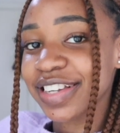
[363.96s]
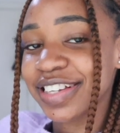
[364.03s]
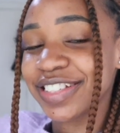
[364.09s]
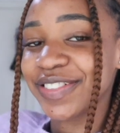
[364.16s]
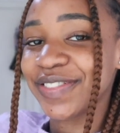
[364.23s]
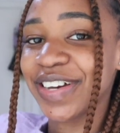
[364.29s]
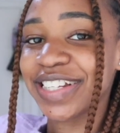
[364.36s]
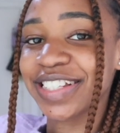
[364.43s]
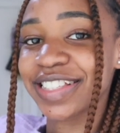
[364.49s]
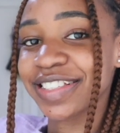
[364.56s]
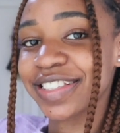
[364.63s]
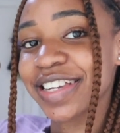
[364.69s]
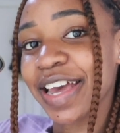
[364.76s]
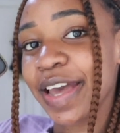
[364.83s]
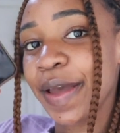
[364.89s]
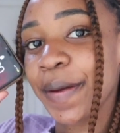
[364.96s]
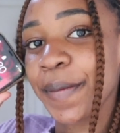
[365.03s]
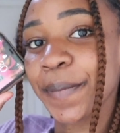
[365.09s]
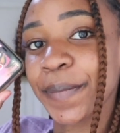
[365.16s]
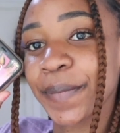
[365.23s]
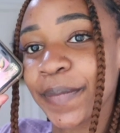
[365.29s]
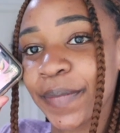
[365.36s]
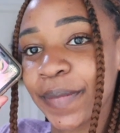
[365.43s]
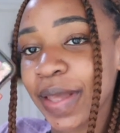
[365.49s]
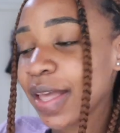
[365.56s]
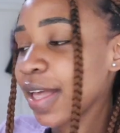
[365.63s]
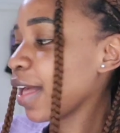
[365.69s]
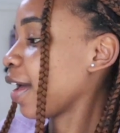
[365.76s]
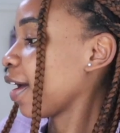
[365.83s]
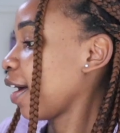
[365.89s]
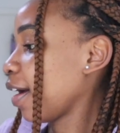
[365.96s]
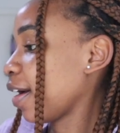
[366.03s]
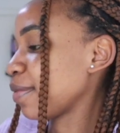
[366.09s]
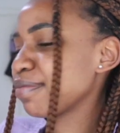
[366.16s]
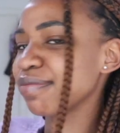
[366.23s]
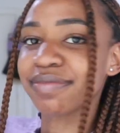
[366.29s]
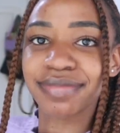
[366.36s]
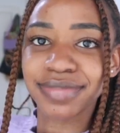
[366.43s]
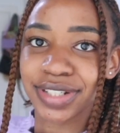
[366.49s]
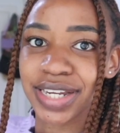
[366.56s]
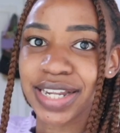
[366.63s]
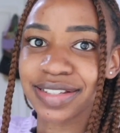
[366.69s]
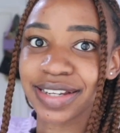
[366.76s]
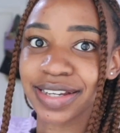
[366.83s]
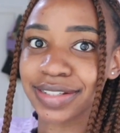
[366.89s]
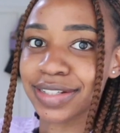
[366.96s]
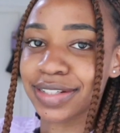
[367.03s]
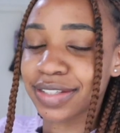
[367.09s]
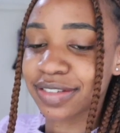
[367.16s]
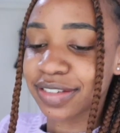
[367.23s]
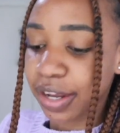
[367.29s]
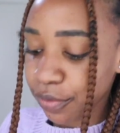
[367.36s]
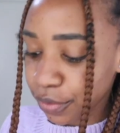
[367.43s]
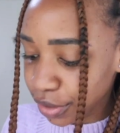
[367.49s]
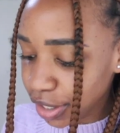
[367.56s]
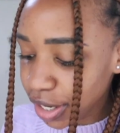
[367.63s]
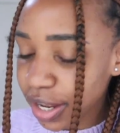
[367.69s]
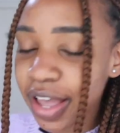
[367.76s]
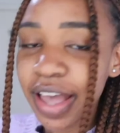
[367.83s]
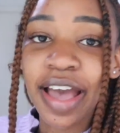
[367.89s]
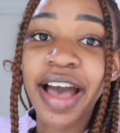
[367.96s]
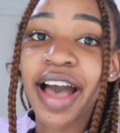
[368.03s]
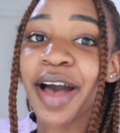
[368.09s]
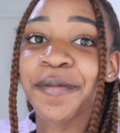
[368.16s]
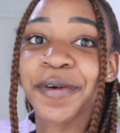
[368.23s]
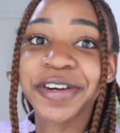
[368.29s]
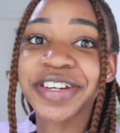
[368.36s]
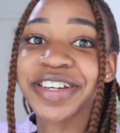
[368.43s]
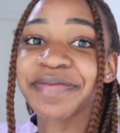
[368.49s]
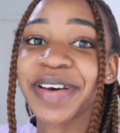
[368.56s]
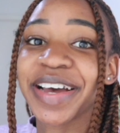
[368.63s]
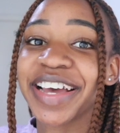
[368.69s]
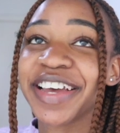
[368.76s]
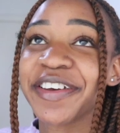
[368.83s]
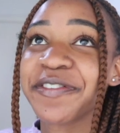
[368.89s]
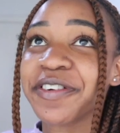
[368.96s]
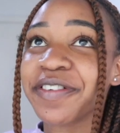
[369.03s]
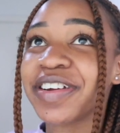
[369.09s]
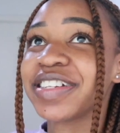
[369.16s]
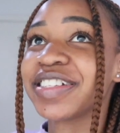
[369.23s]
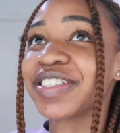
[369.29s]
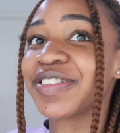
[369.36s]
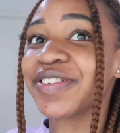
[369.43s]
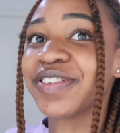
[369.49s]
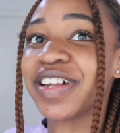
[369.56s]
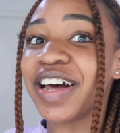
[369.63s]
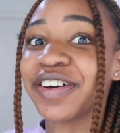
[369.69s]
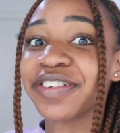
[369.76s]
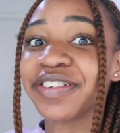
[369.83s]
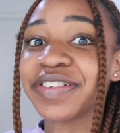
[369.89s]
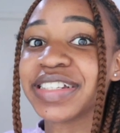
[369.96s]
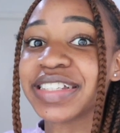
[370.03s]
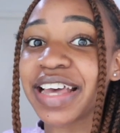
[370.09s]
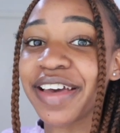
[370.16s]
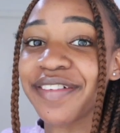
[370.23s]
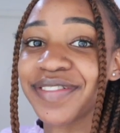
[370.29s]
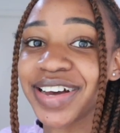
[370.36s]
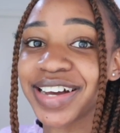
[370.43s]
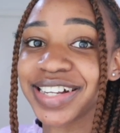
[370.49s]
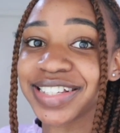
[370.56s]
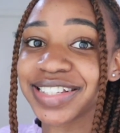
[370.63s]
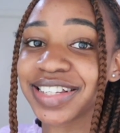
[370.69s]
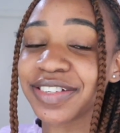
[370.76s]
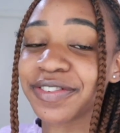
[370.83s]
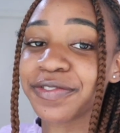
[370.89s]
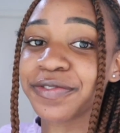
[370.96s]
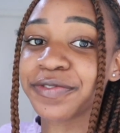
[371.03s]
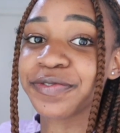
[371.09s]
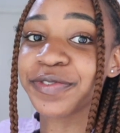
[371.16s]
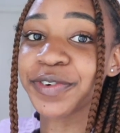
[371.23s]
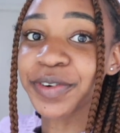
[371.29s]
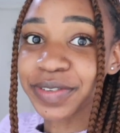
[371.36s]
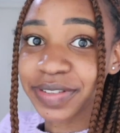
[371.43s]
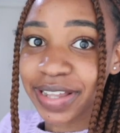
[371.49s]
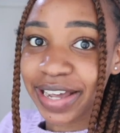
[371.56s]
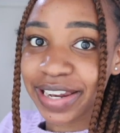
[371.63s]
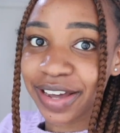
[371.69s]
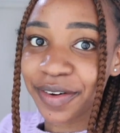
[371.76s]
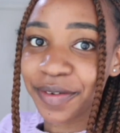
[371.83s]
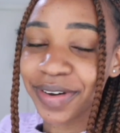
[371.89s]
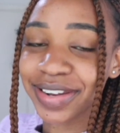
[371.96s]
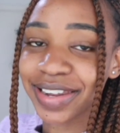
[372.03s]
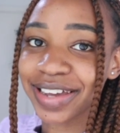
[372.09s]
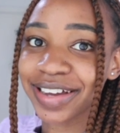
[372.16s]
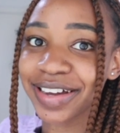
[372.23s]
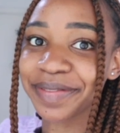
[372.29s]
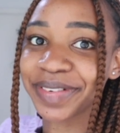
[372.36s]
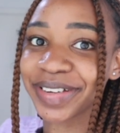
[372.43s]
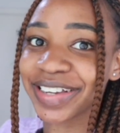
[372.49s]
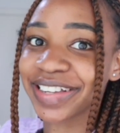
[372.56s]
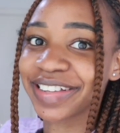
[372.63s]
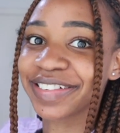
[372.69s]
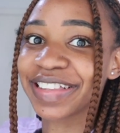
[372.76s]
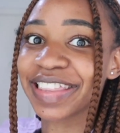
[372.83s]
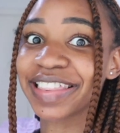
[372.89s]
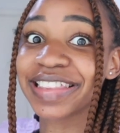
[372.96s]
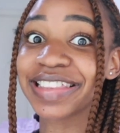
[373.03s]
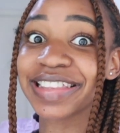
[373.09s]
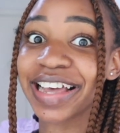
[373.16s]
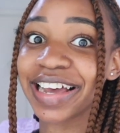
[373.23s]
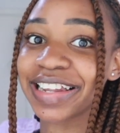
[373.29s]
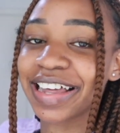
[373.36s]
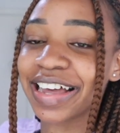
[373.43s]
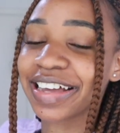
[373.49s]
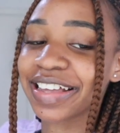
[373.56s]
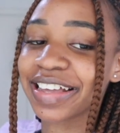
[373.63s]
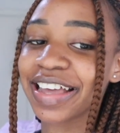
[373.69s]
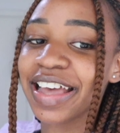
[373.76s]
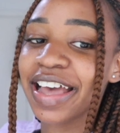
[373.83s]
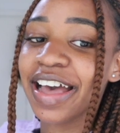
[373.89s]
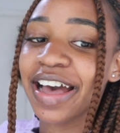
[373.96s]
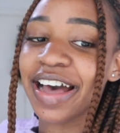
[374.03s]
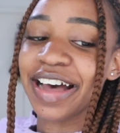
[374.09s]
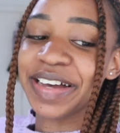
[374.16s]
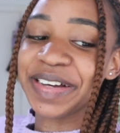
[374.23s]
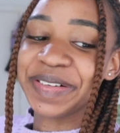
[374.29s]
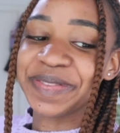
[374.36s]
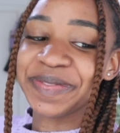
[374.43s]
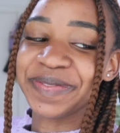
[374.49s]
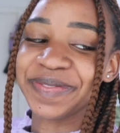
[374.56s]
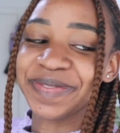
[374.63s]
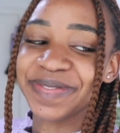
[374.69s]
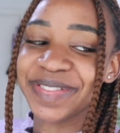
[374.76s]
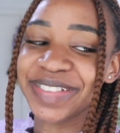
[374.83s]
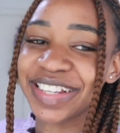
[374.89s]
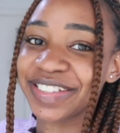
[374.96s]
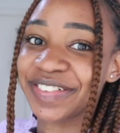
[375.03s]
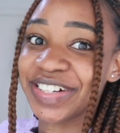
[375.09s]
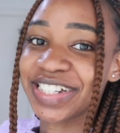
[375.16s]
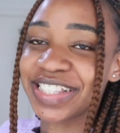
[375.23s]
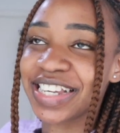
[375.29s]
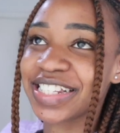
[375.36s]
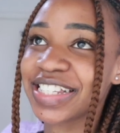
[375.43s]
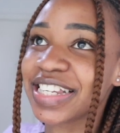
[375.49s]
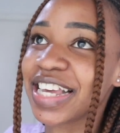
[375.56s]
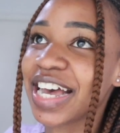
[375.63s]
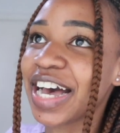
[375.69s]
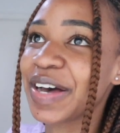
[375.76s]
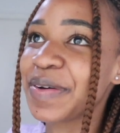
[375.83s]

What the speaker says: It's Wednesday. Today's 19th January. I'm wearing my favorite school outfit ever. It's the full lilac one. Like, I'm looking lilac. That's very exciting.